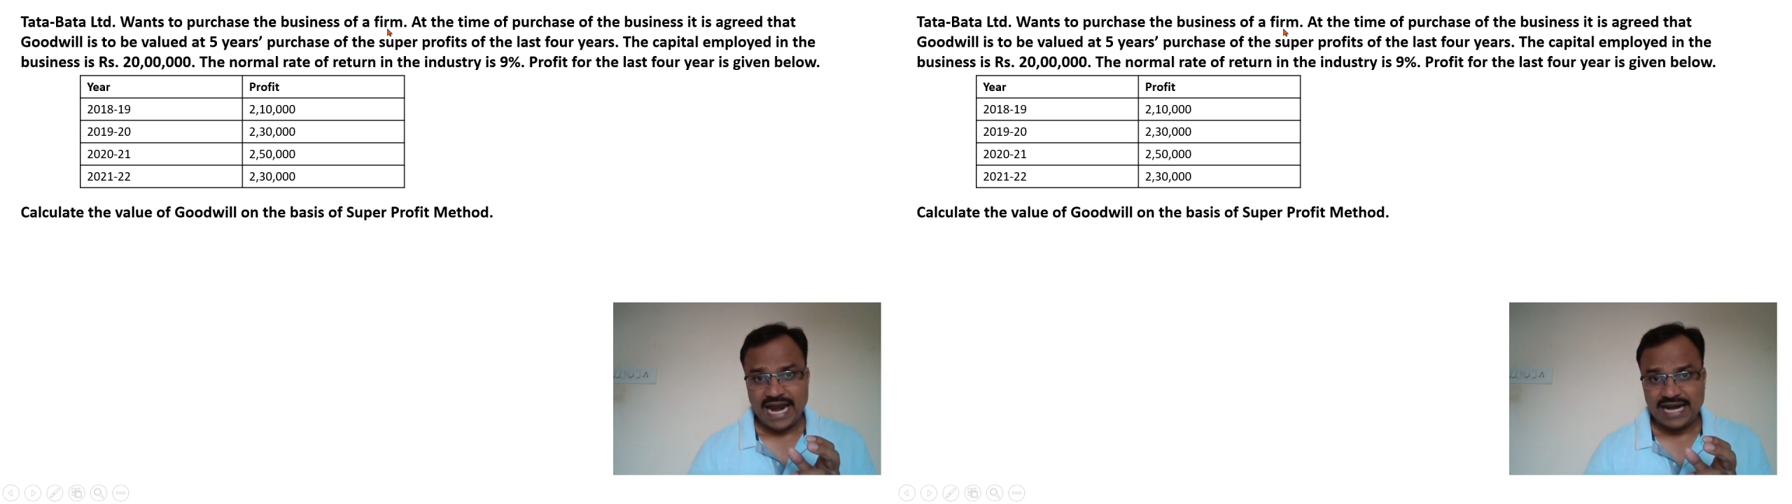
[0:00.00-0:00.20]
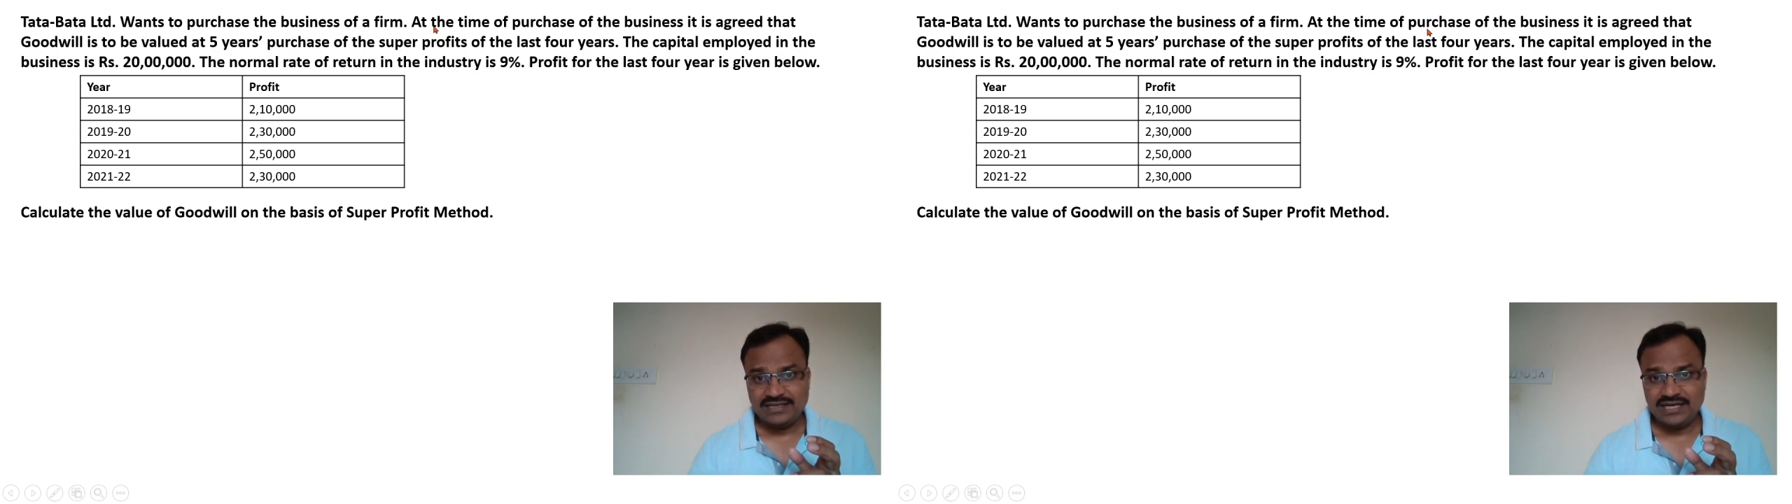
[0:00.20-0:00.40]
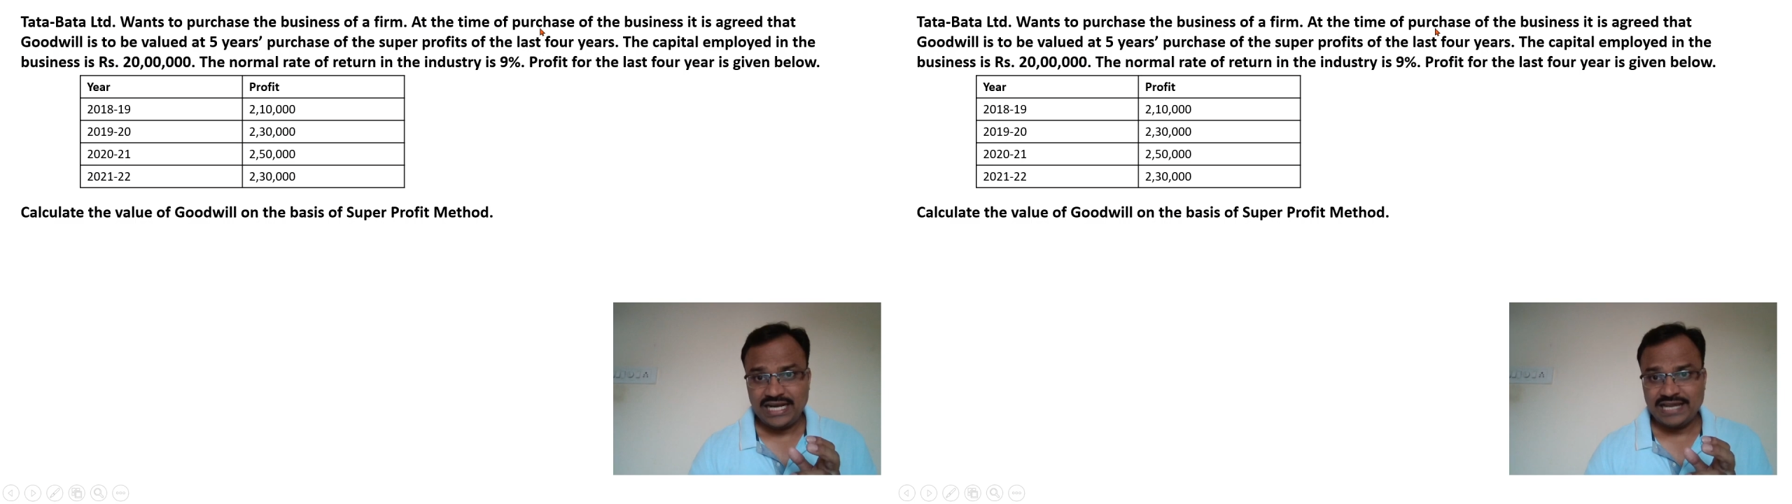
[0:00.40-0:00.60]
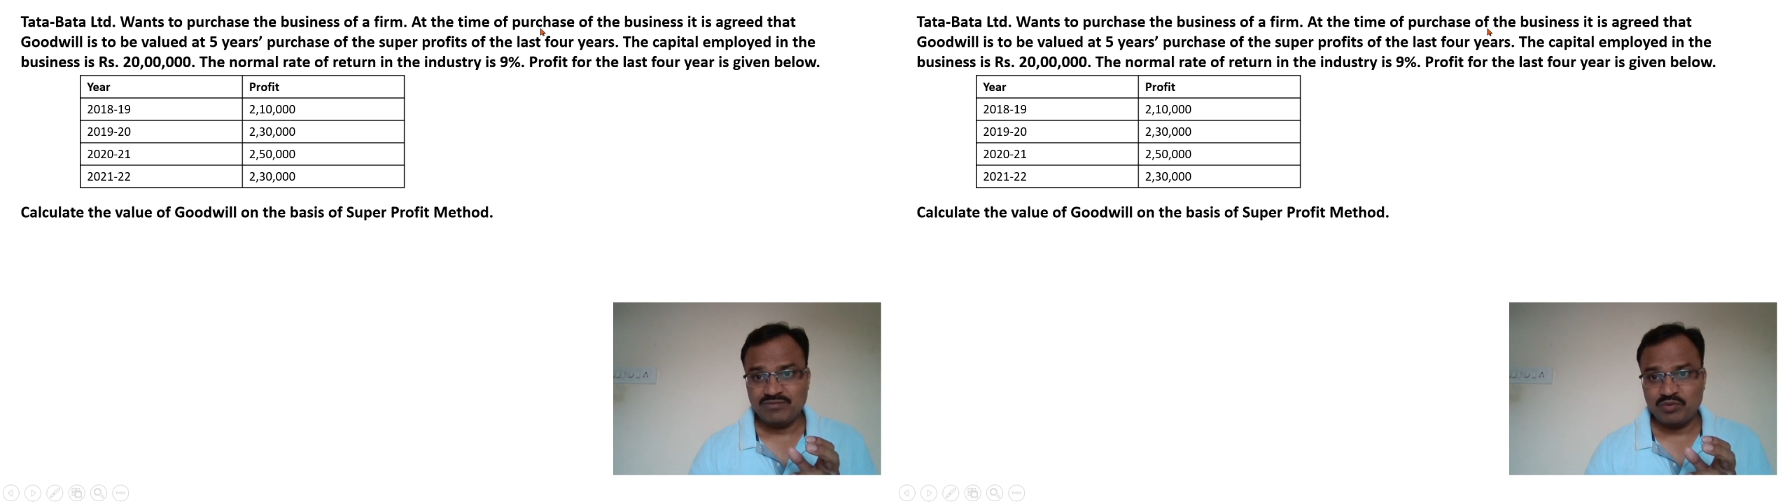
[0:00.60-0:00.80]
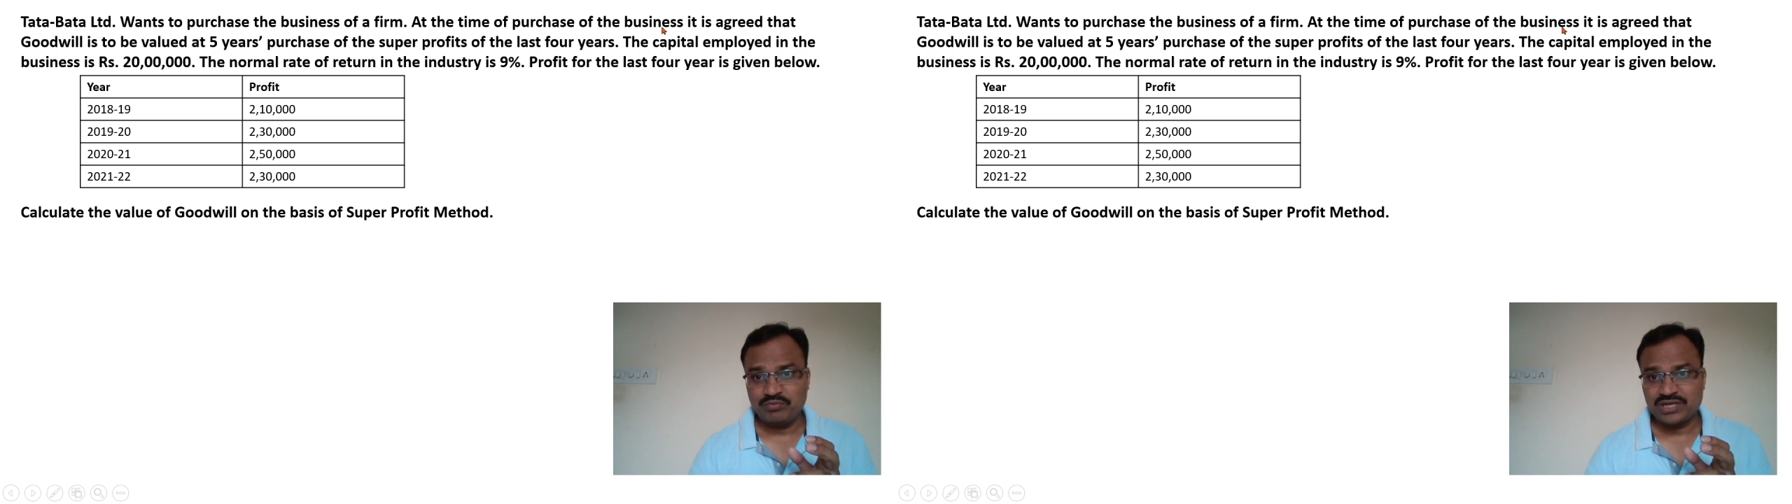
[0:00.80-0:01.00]
At the time
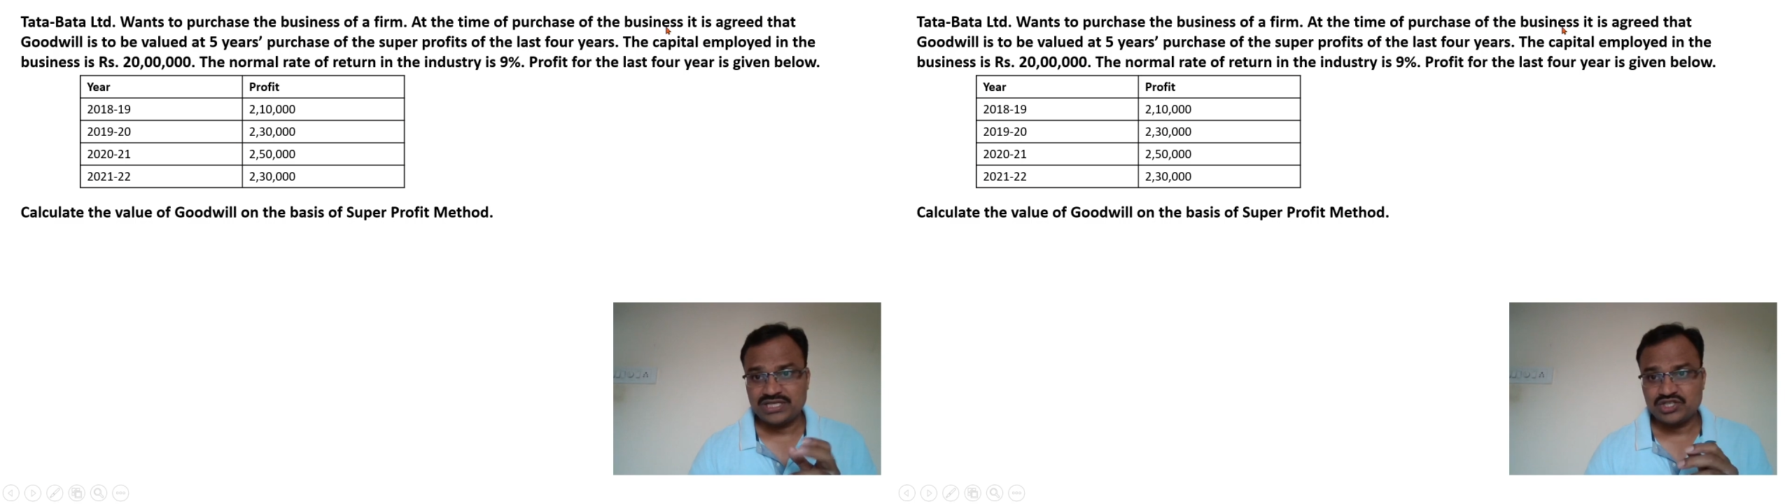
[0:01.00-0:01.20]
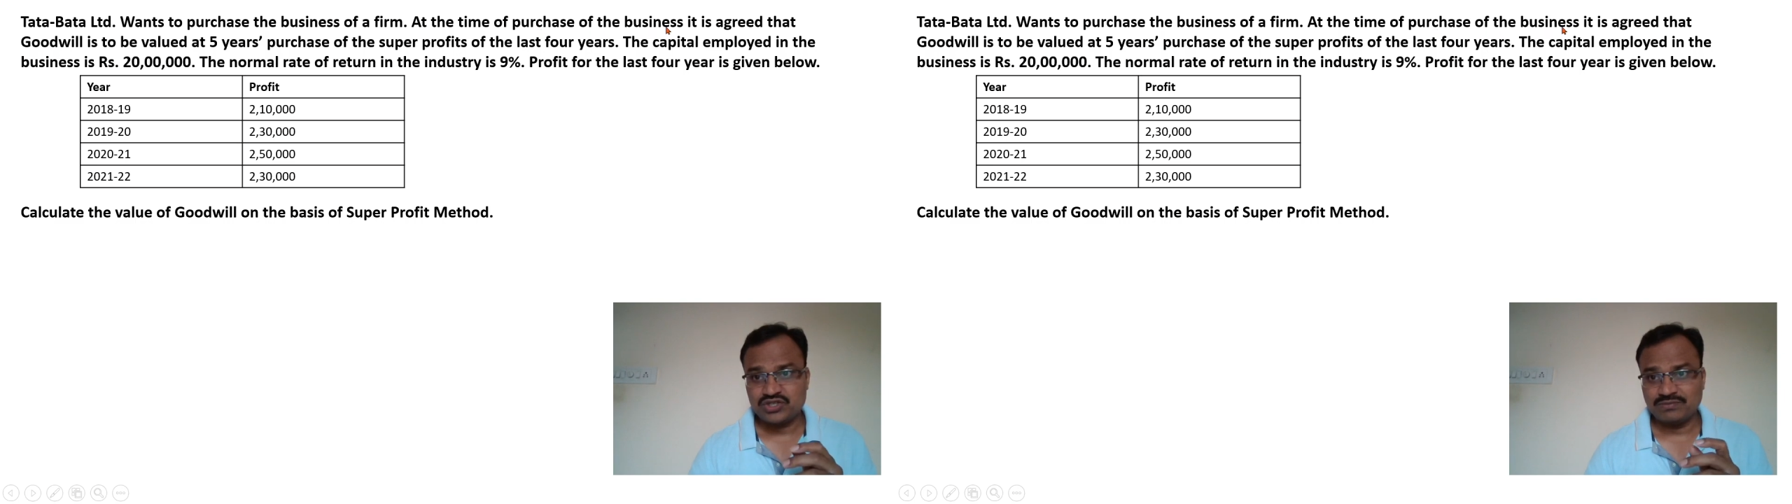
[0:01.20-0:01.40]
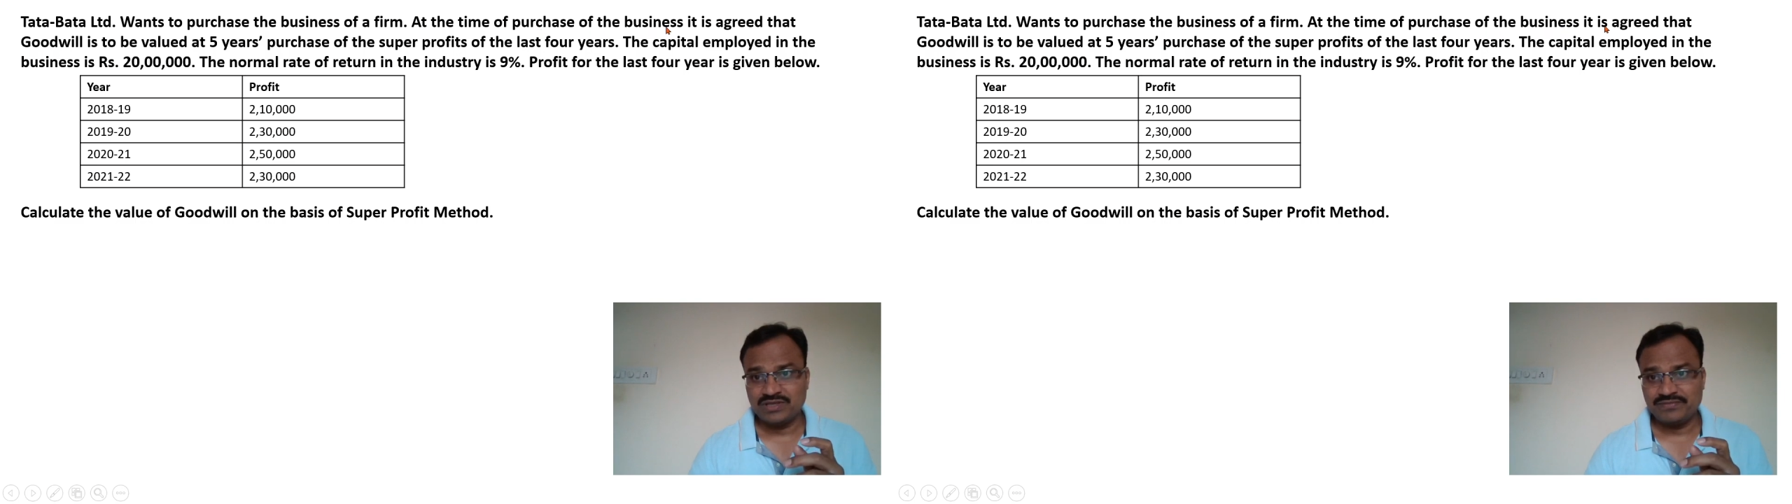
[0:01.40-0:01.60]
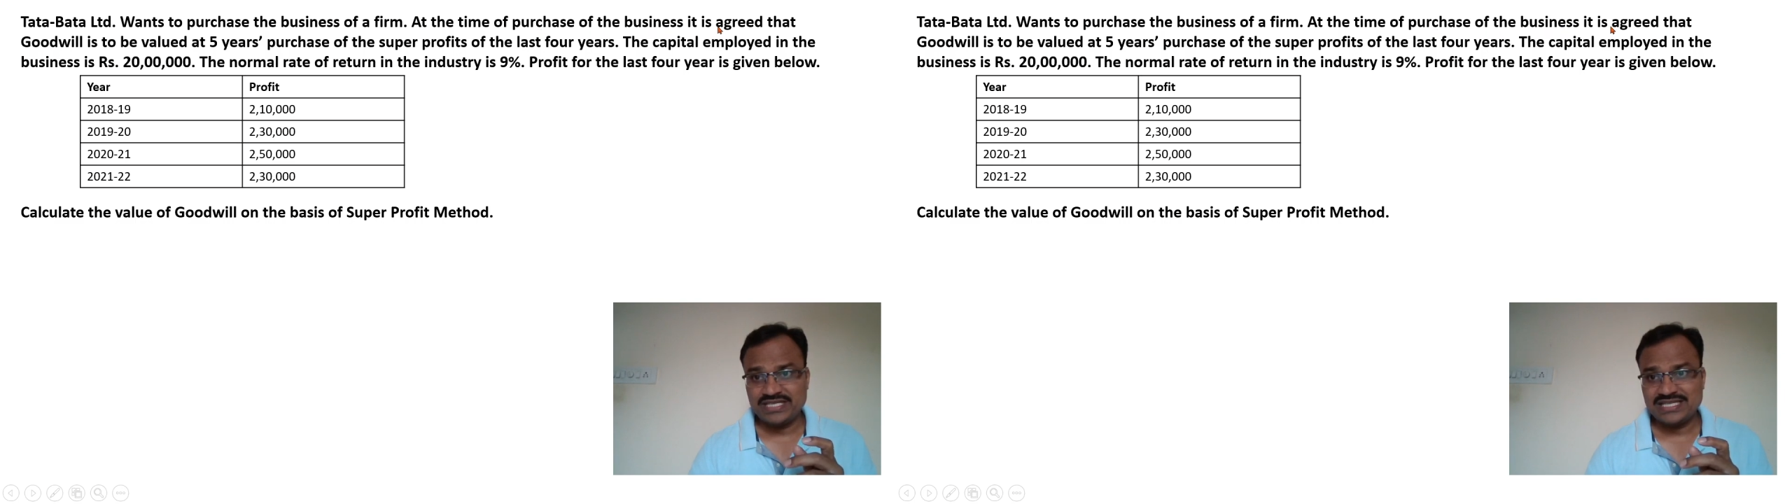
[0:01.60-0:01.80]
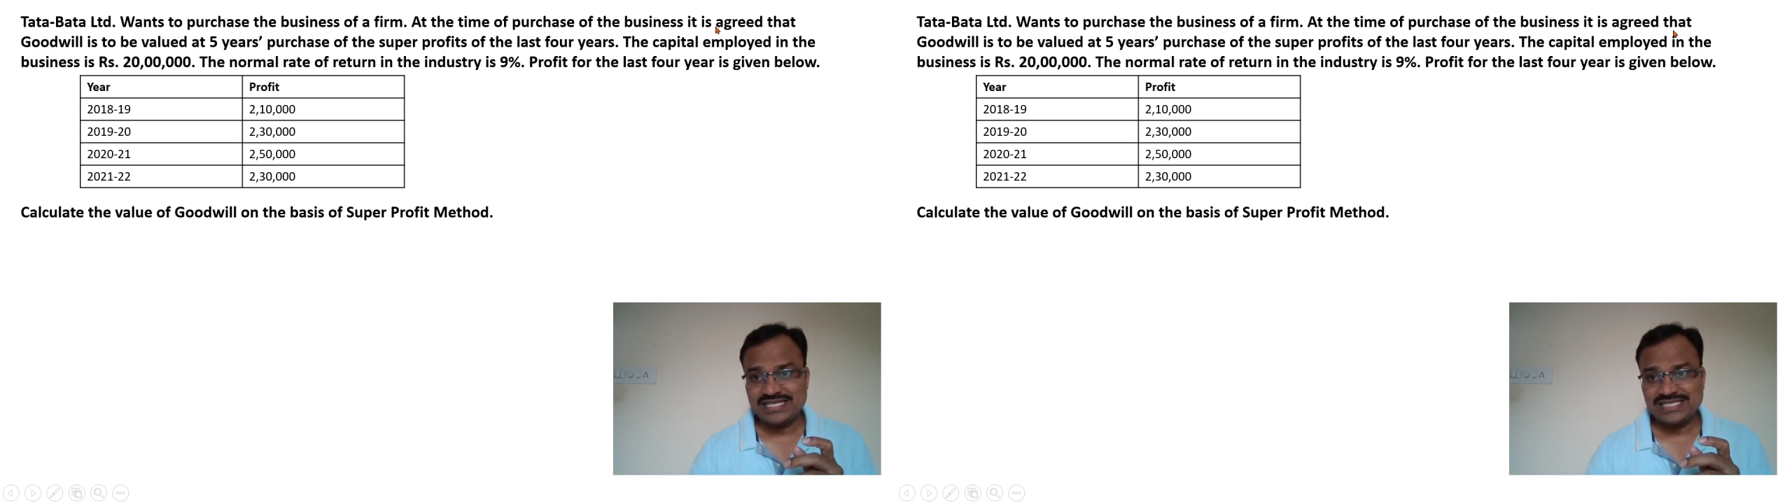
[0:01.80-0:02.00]
of purchase of the
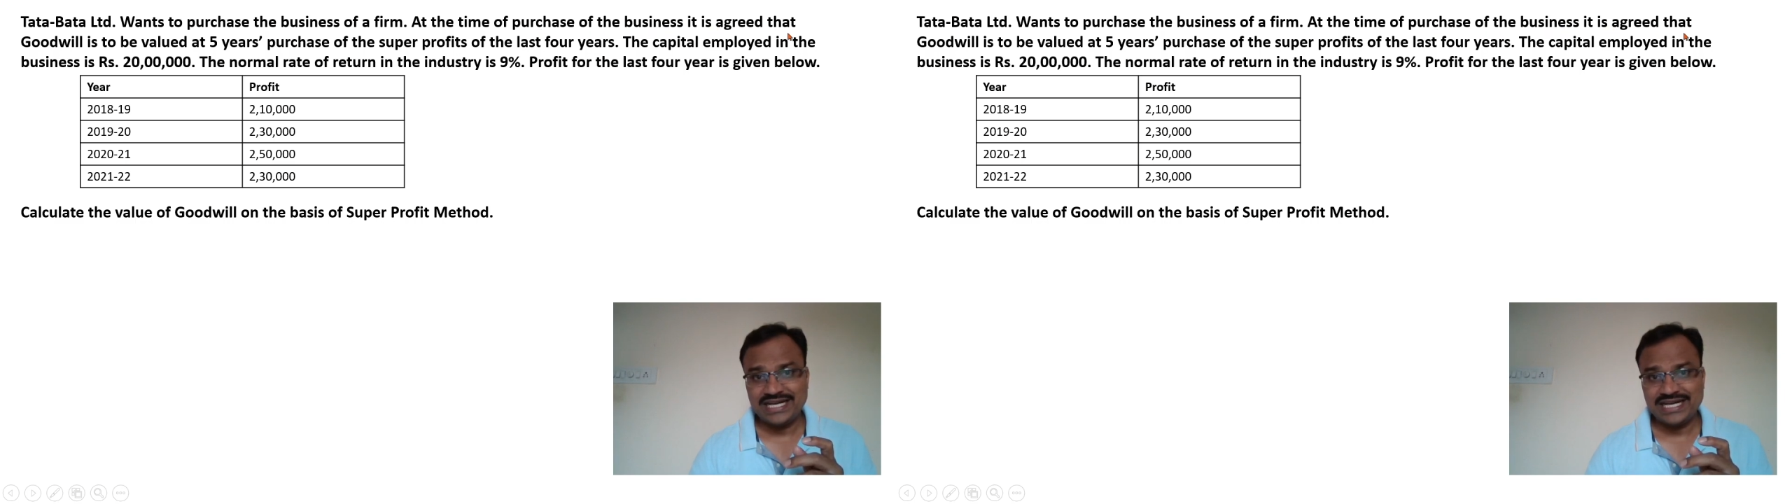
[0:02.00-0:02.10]
business,